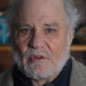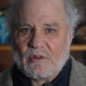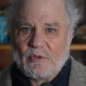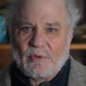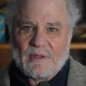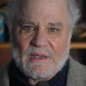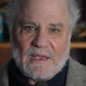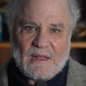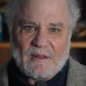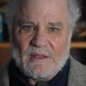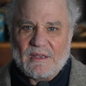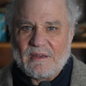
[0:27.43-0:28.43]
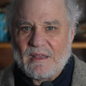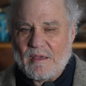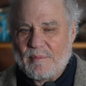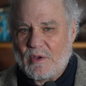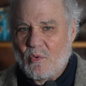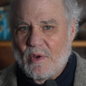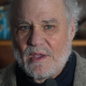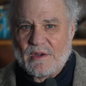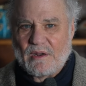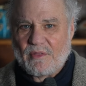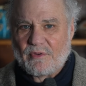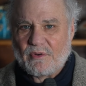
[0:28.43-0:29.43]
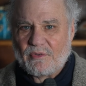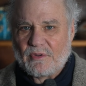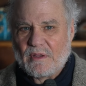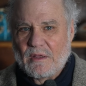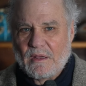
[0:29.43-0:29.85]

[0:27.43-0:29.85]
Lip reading: including Eliot, Hemmingway, and others.